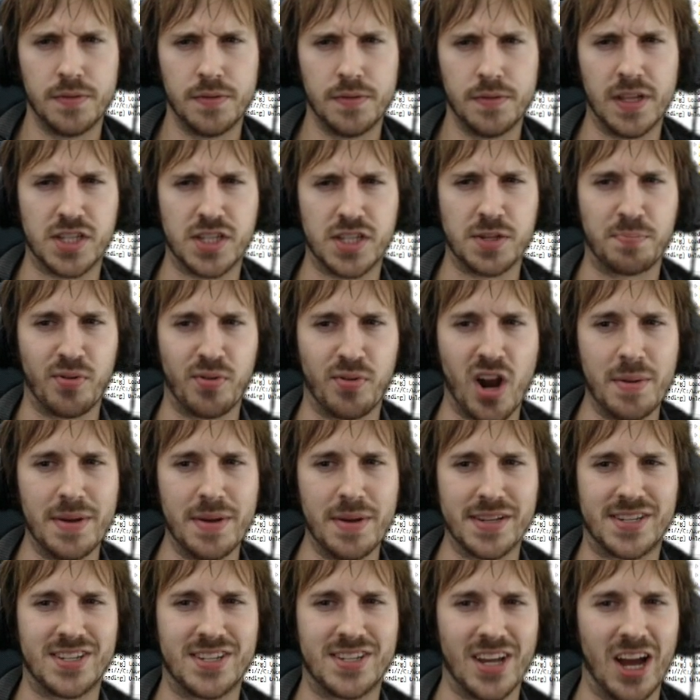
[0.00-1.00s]
That's a
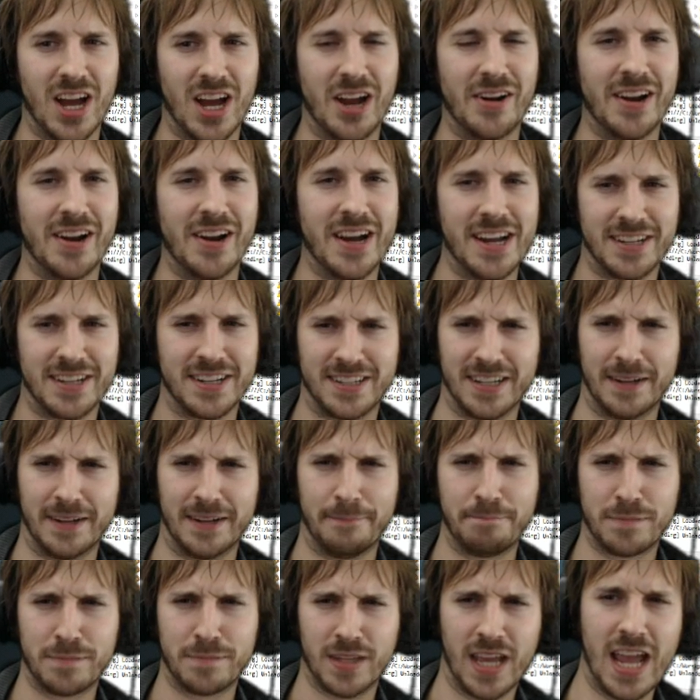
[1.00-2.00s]
promise. All right. Hey,
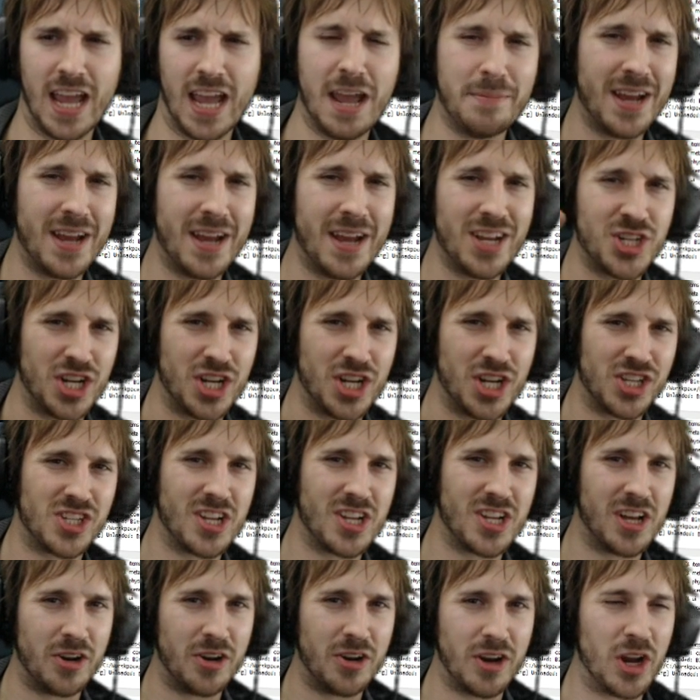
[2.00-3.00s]
man, Shade
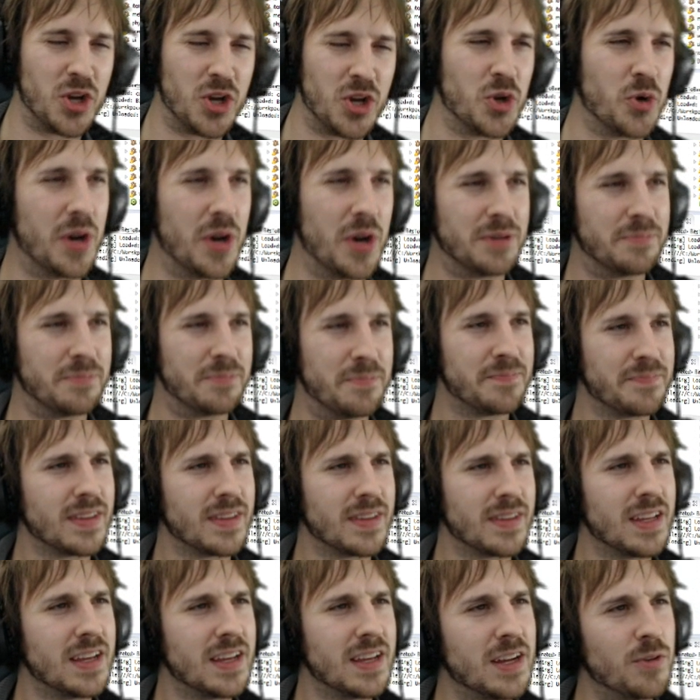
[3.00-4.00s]
Slaughter, how you doing?
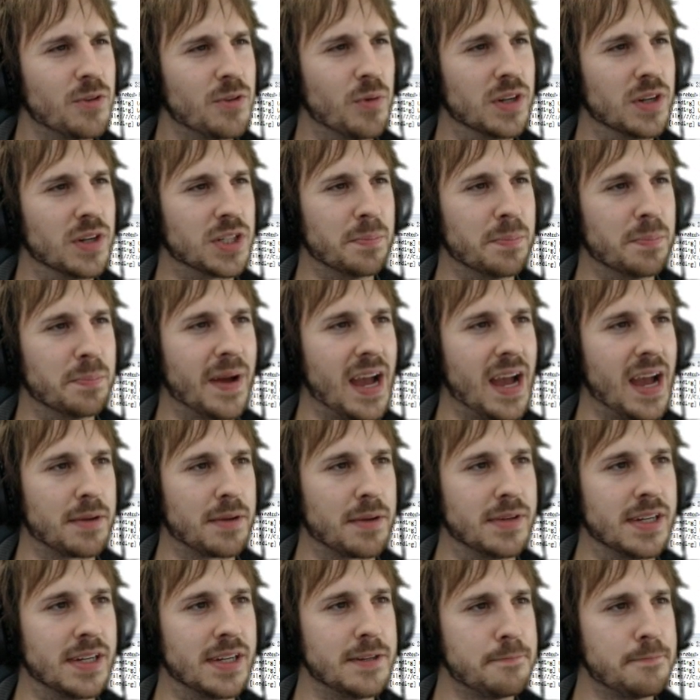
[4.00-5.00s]
Welcome back,
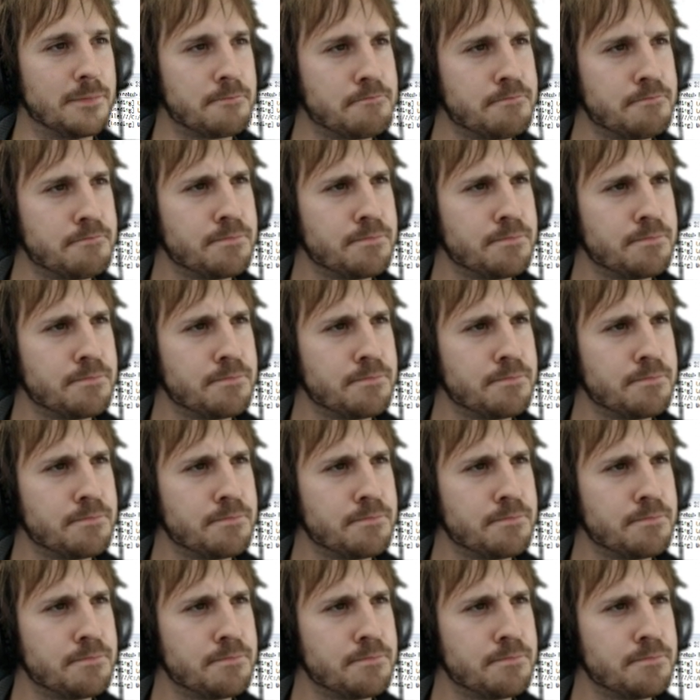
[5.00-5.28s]
man.